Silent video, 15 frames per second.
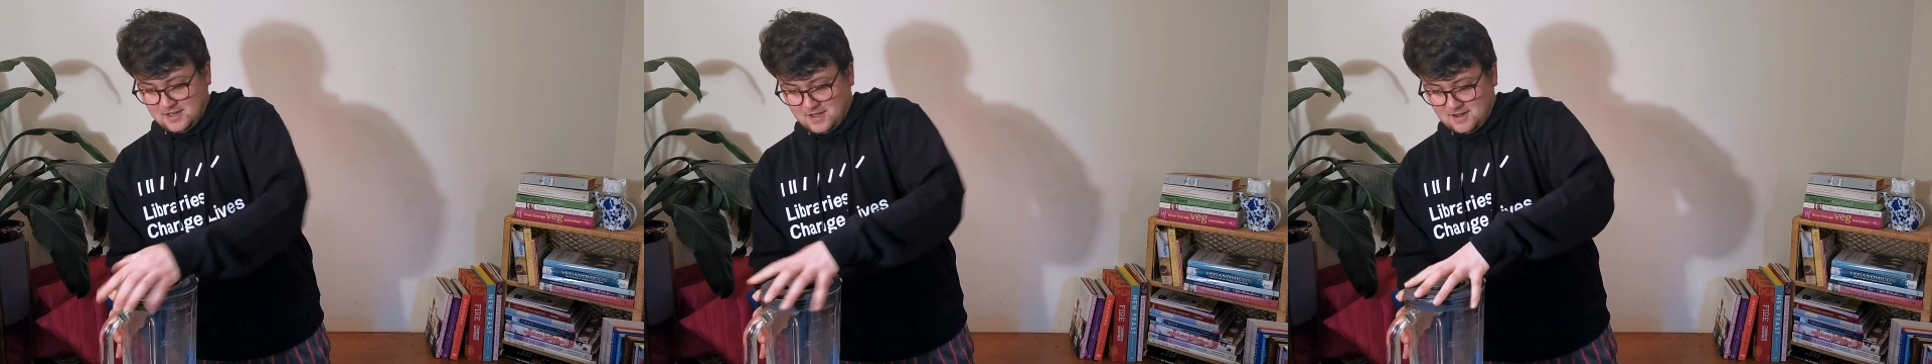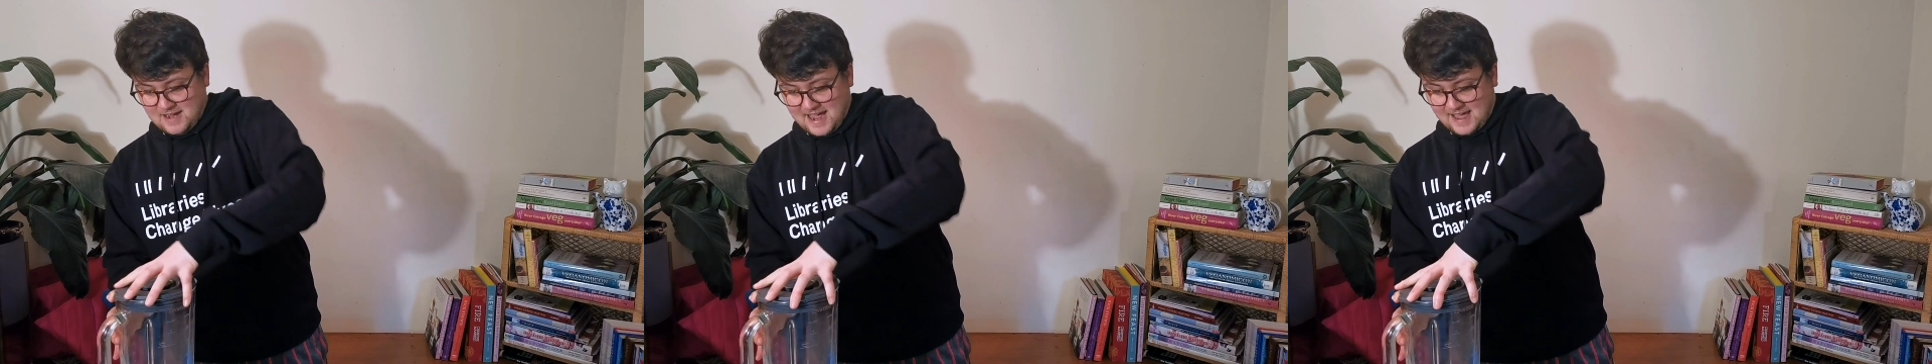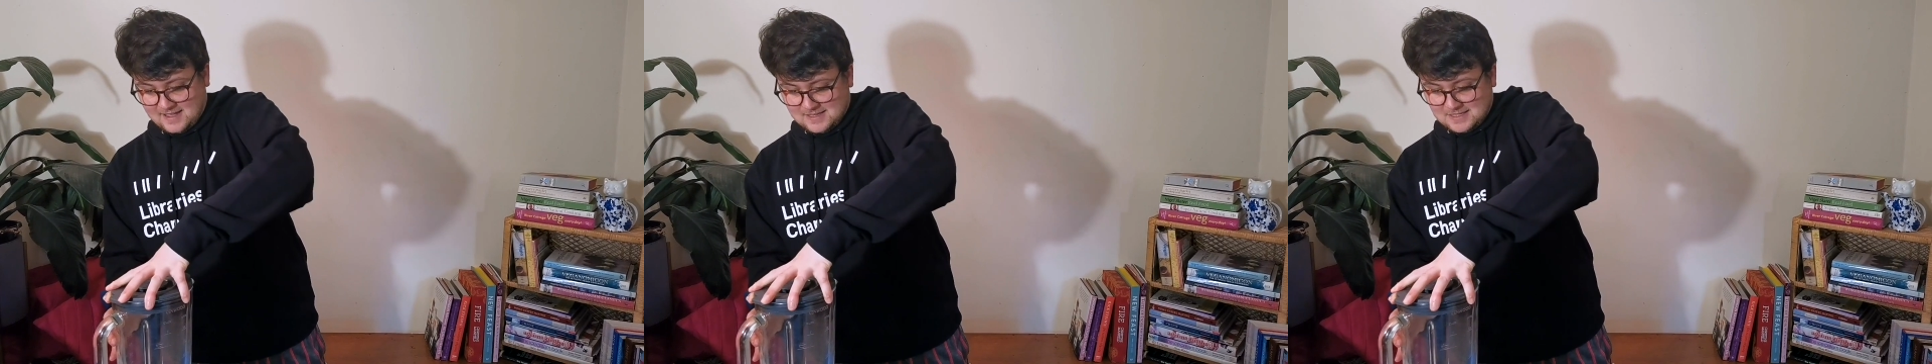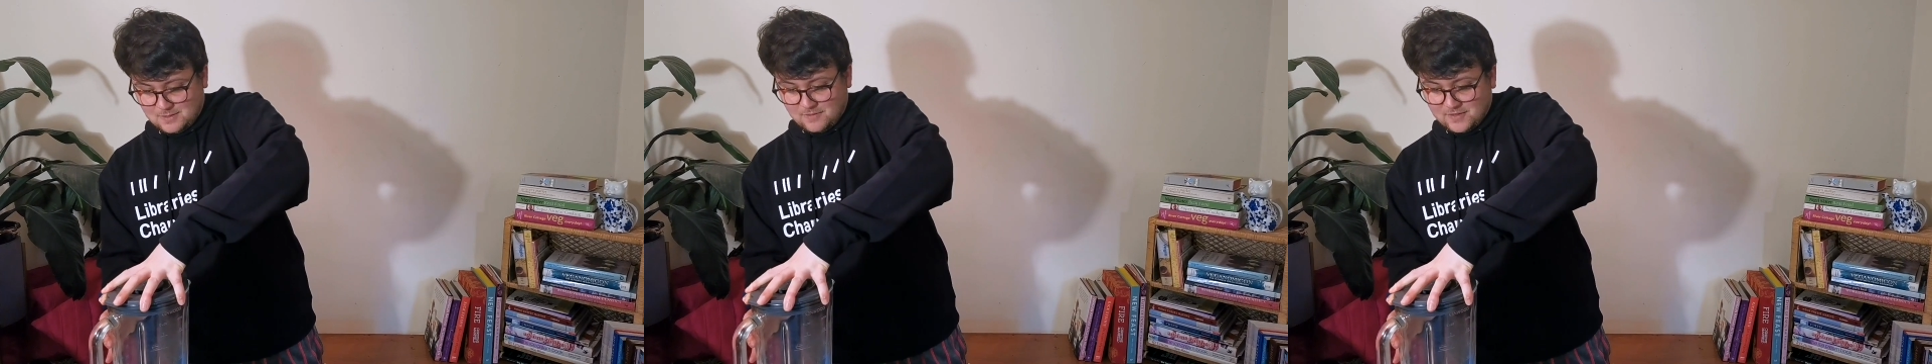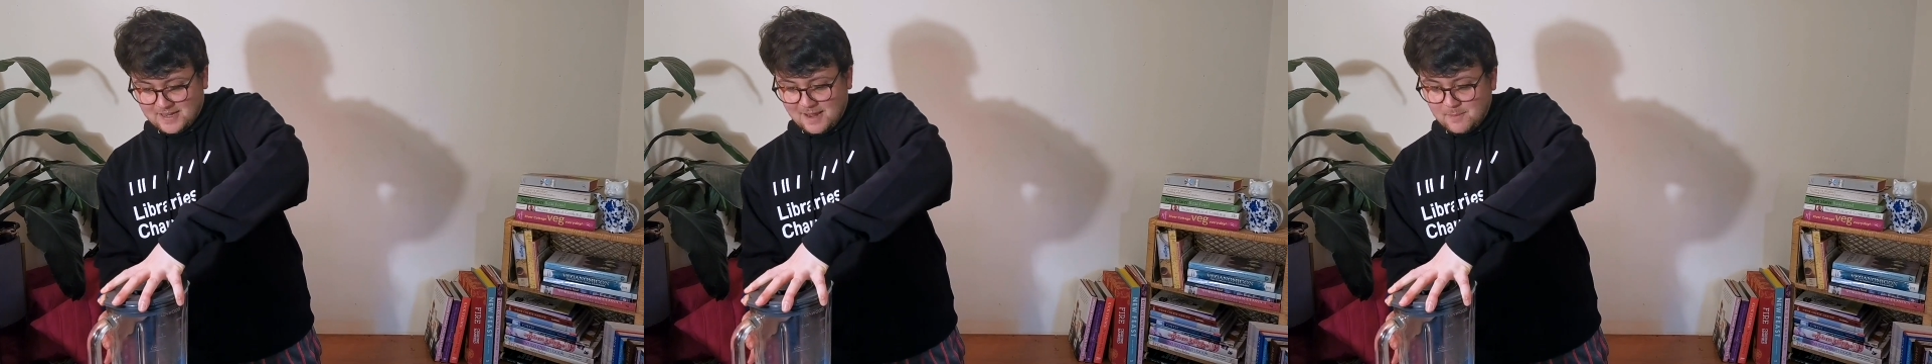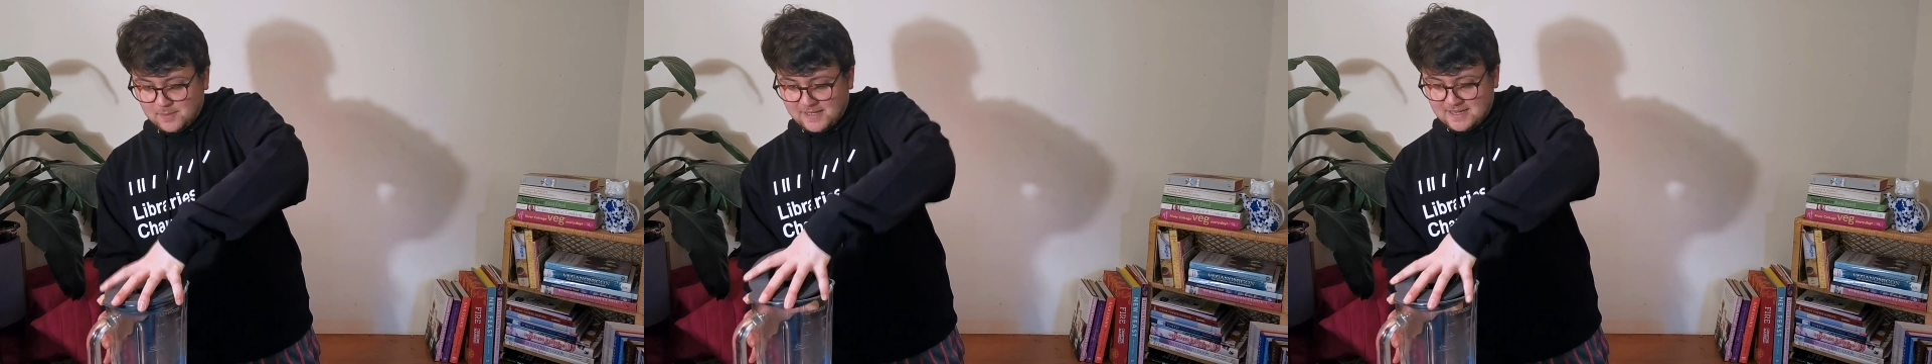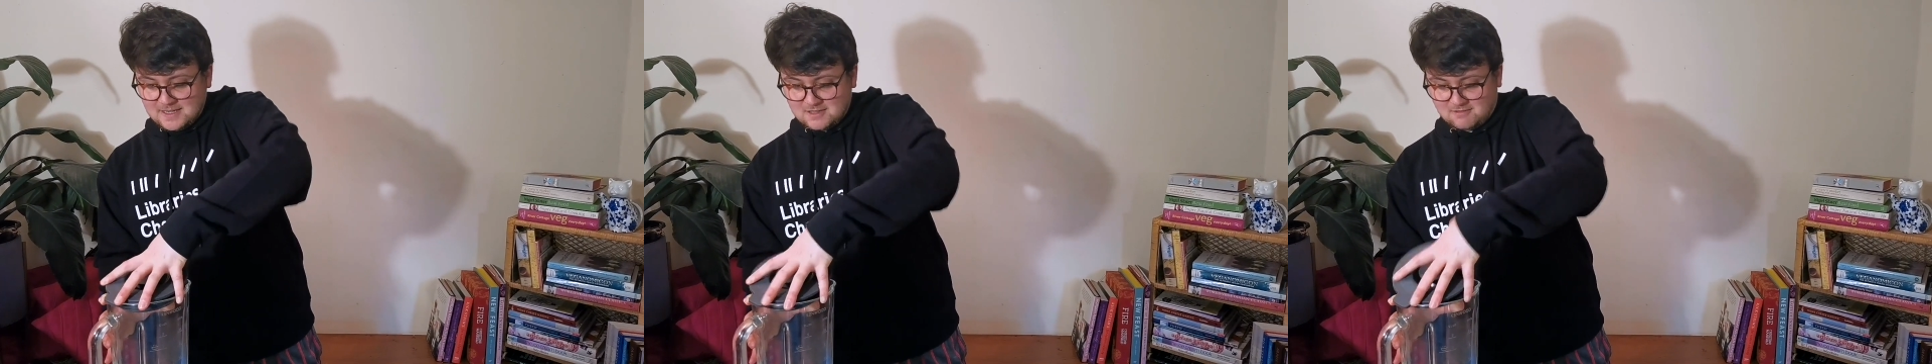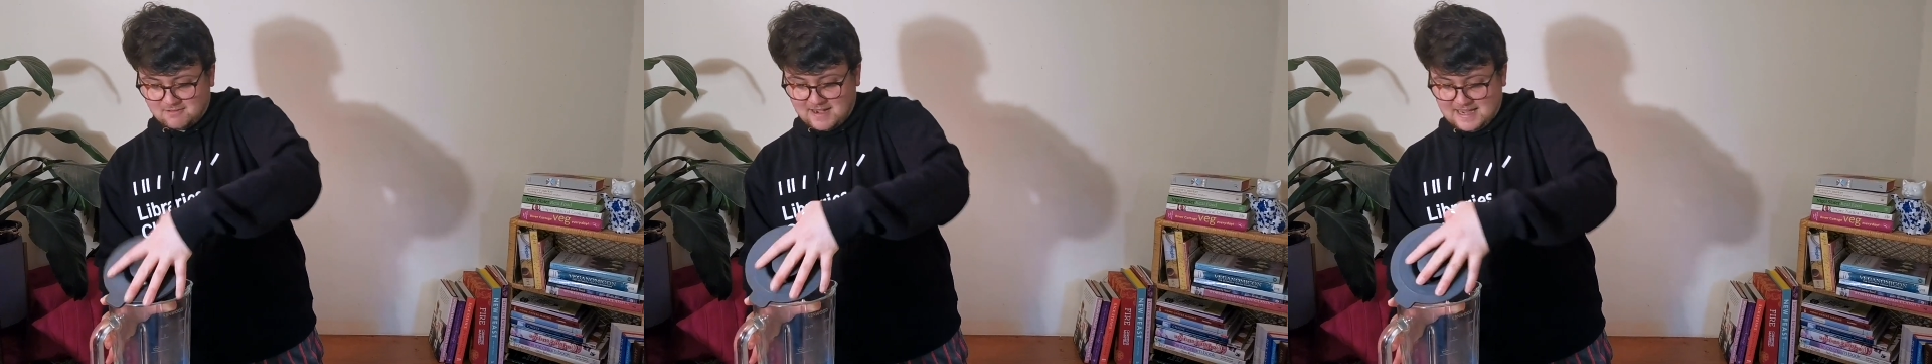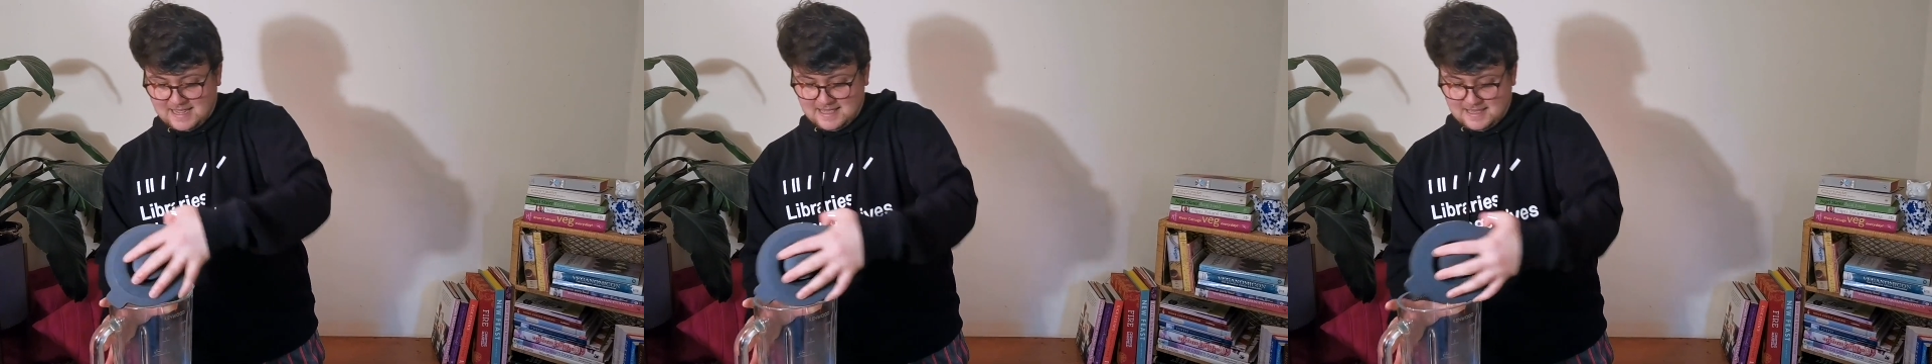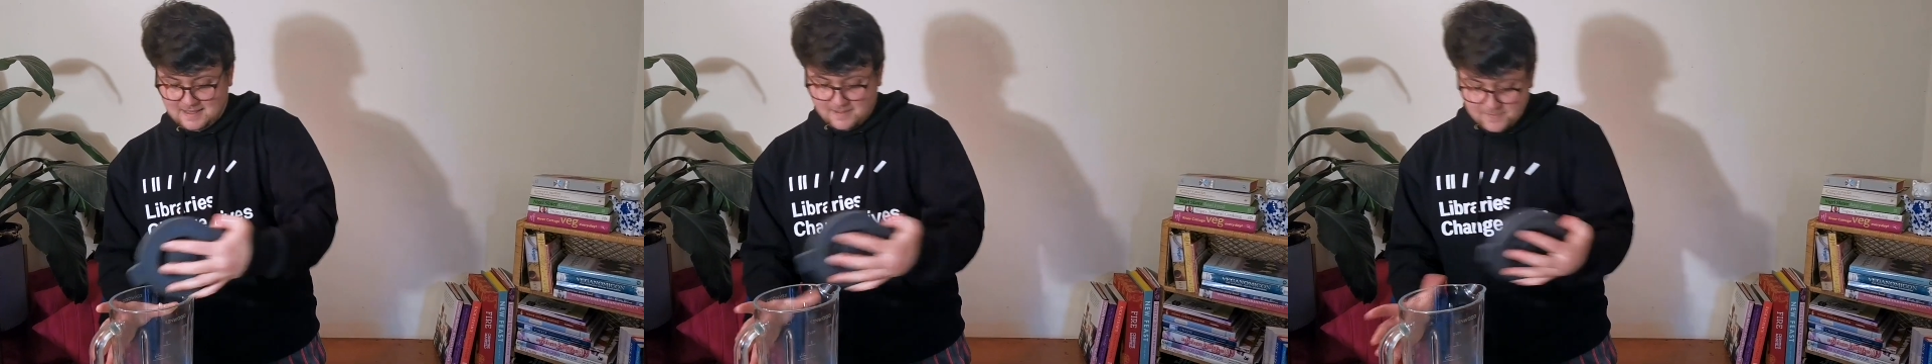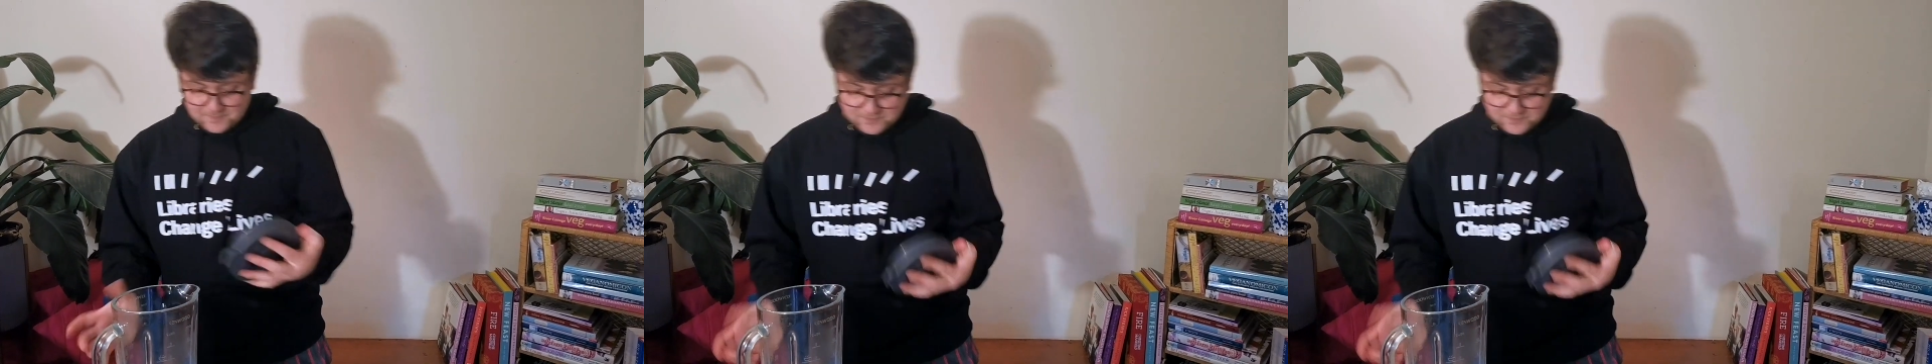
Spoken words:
Alright, so we've got our blender ready here.